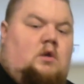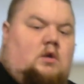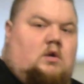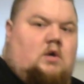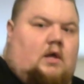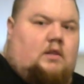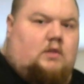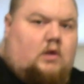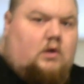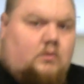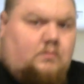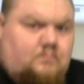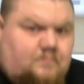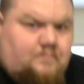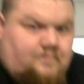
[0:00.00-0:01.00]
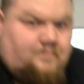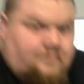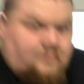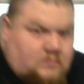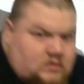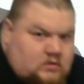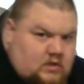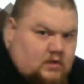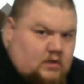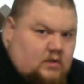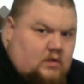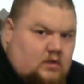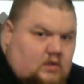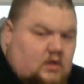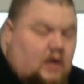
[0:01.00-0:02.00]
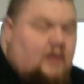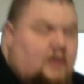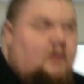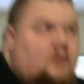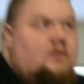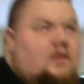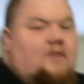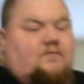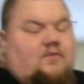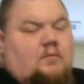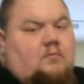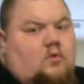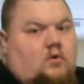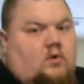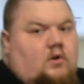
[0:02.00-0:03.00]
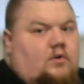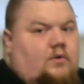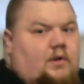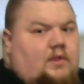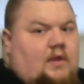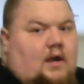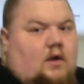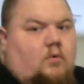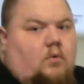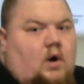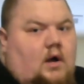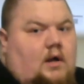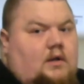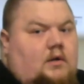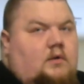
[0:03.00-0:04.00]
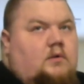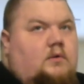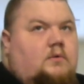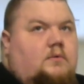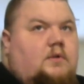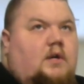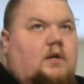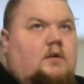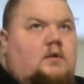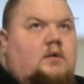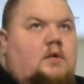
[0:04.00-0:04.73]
Cut low, cut that femoral artery, that quad, okay?